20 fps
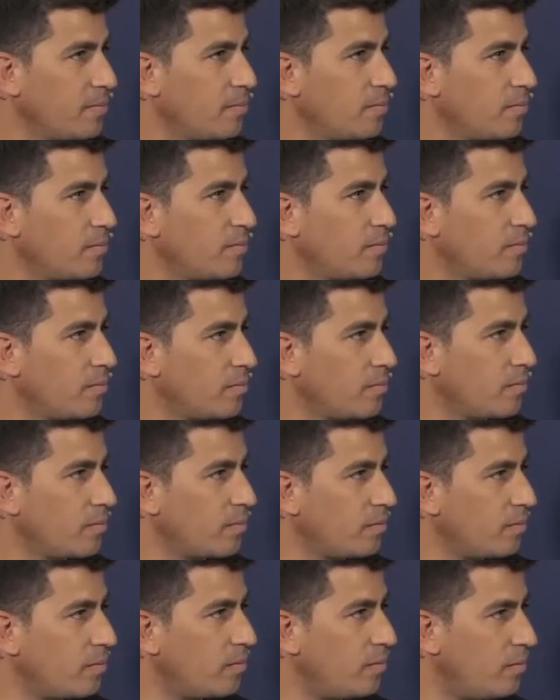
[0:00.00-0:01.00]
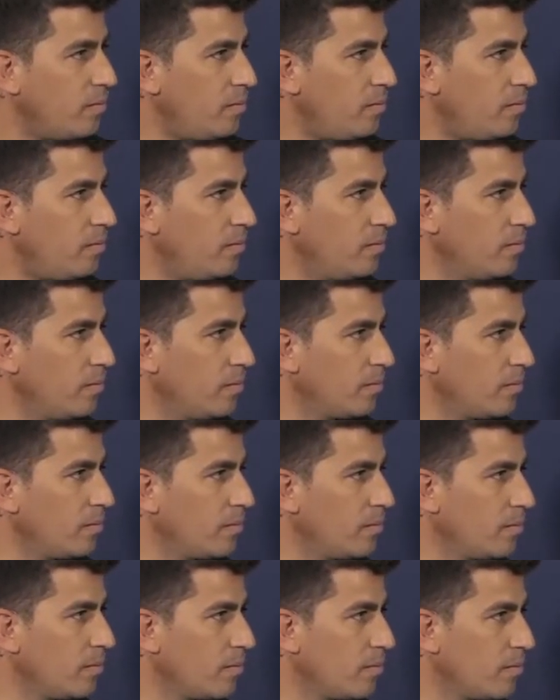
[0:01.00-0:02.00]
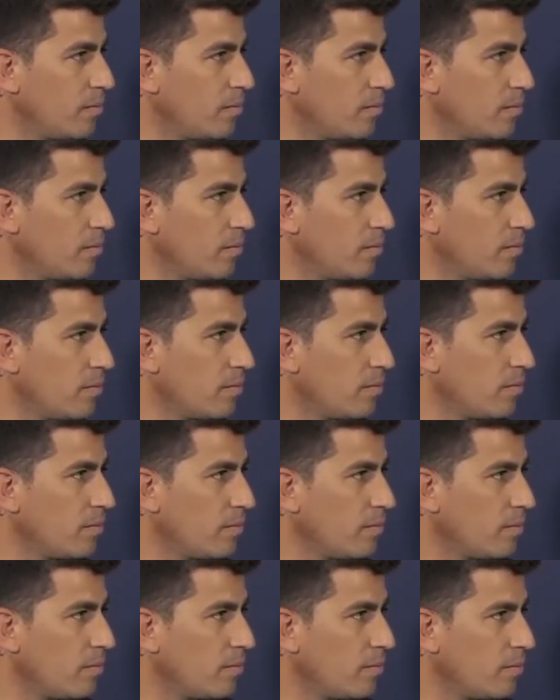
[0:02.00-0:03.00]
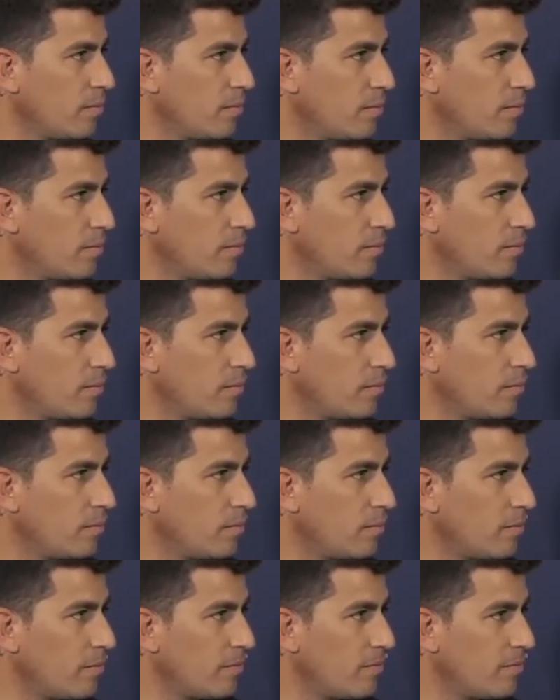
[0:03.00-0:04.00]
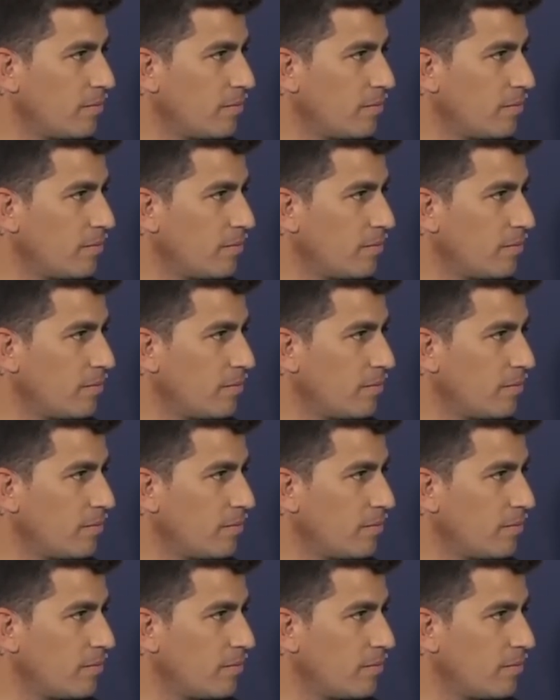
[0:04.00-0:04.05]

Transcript: No words are spoken by the person on screen.